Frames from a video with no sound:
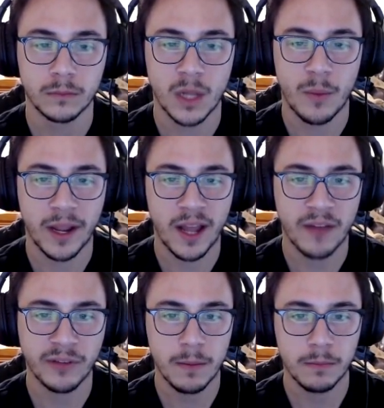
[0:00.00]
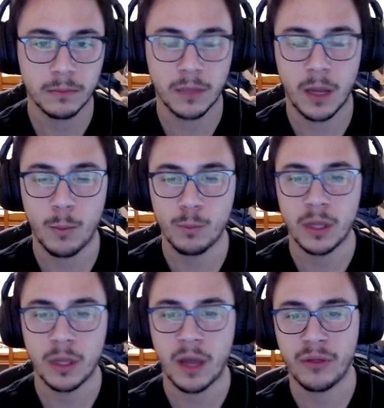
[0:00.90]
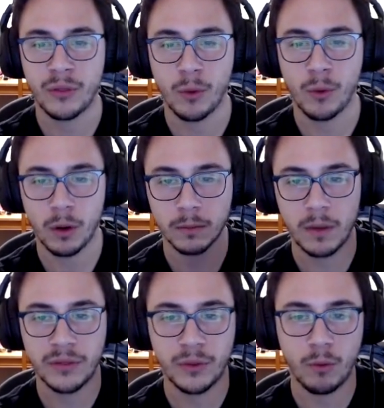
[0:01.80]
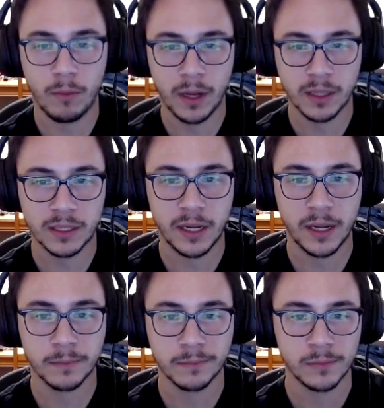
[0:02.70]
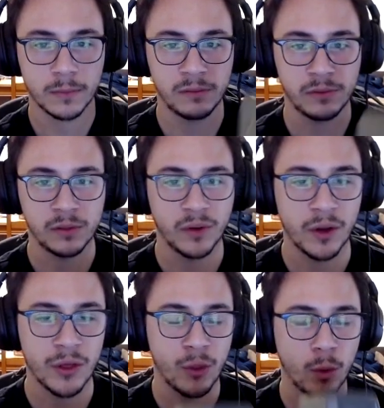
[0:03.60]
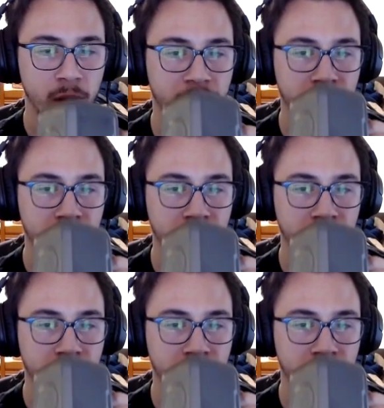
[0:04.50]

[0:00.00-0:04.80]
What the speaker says: My coffee cup. Have my Thor mug today. Feeling very Thor-like.